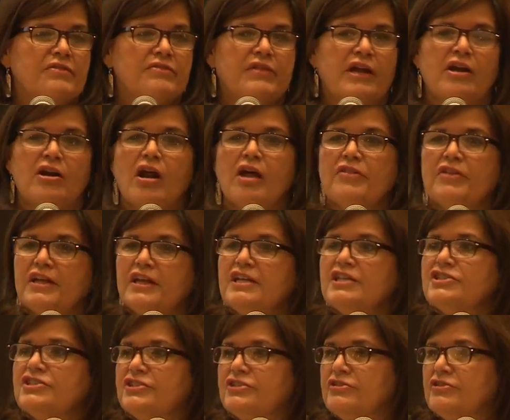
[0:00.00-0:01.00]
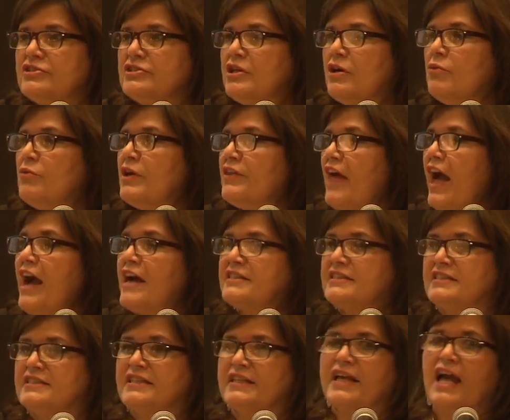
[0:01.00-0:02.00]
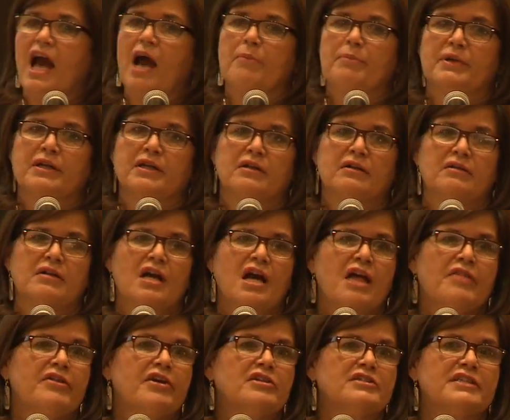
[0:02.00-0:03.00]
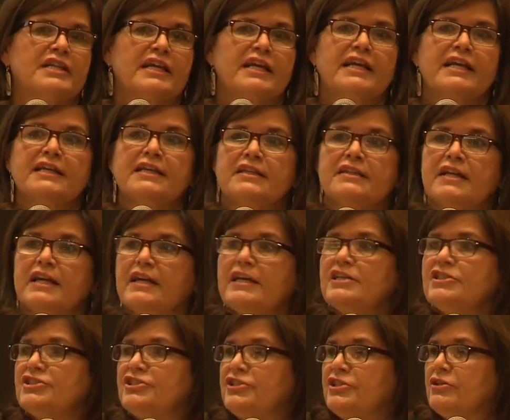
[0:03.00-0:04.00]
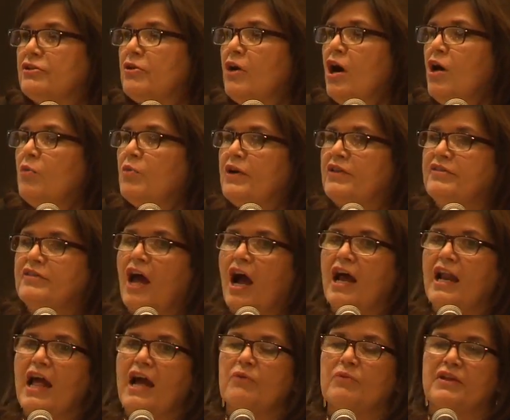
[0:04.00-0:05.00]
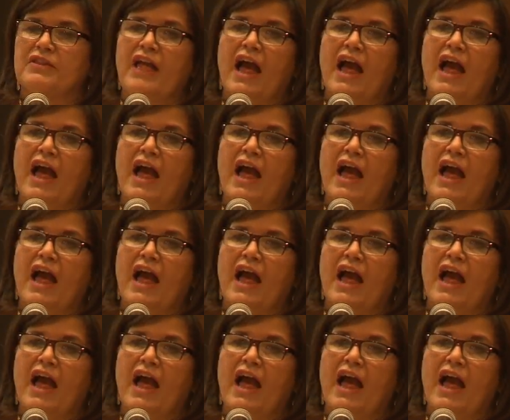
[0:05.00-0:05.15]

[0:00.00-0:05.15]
There are the issues with access to capital. There's the issue with not